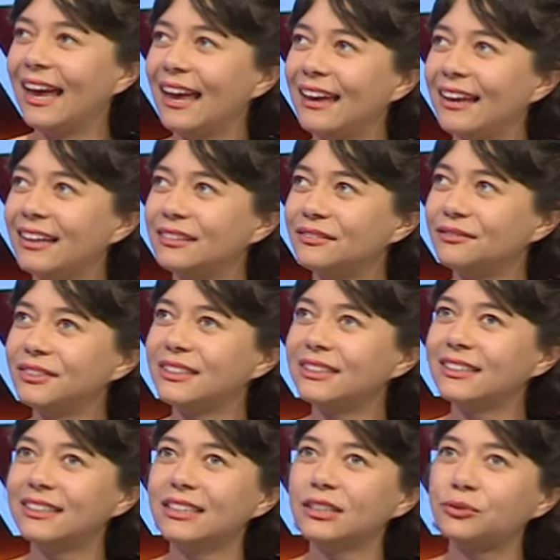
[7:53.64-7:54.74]
And this
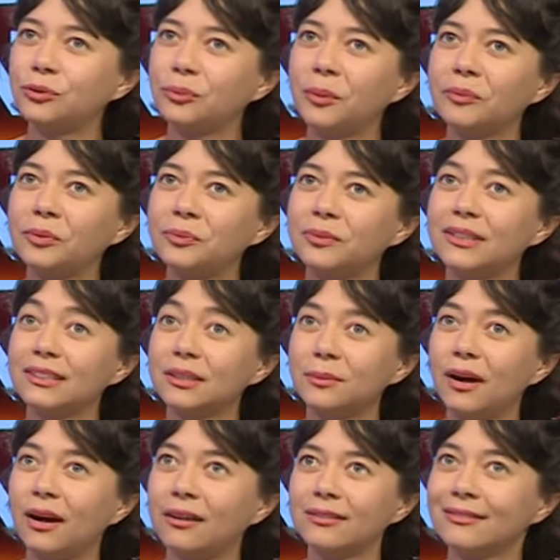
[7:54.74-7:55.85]
is it. Remember Me is
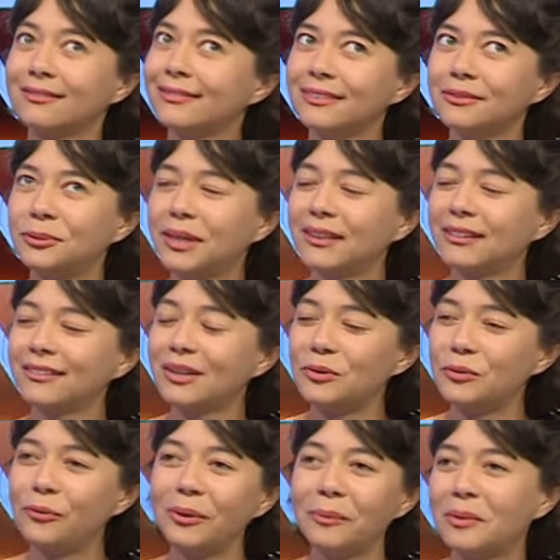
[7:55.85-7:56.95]
about, well,
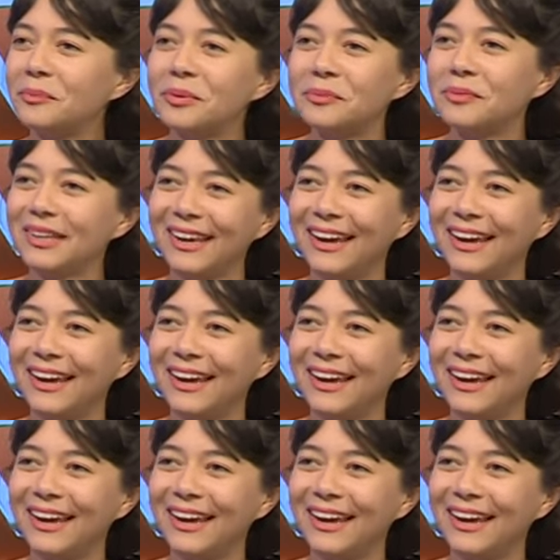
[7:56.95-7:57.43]
remember me